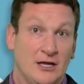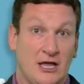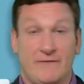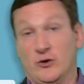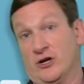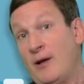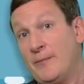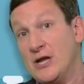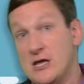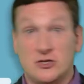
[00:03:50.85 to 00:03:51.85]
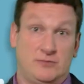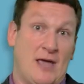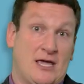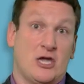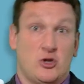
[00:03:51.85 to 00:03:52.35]
If your company is
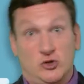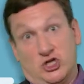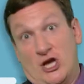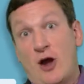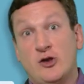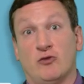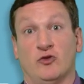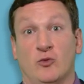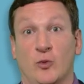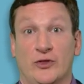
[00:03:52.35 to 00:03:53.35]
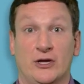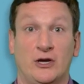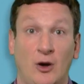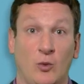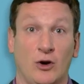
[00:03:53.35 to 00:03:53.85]
making you share your room with a
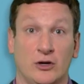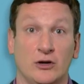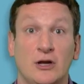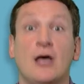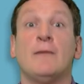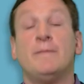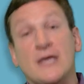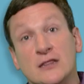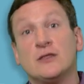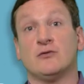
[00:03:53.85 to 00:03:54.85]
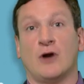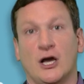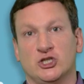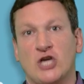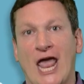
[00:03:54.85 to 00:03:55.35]
coworker, beat the
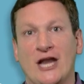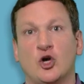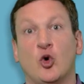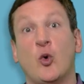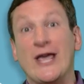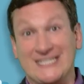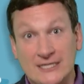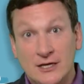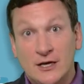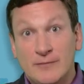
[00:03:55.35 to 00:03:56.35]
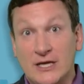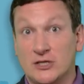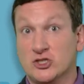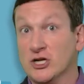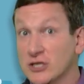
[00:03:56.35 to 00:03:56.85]
rush and quit,
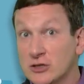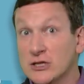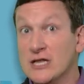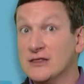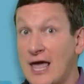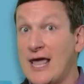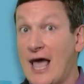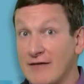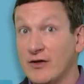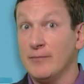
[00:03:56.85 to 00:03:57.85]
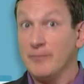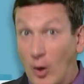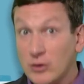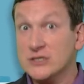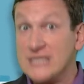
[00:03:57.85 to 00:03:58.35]
because clearly they have a
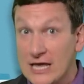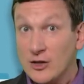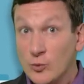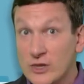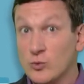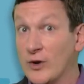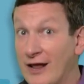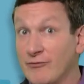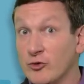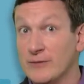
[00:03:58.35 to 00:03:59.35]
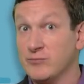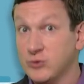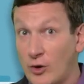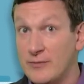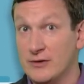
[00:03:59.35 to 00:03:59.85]
bulk deal with whatever
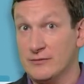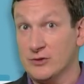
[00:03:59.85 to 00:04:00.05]
employment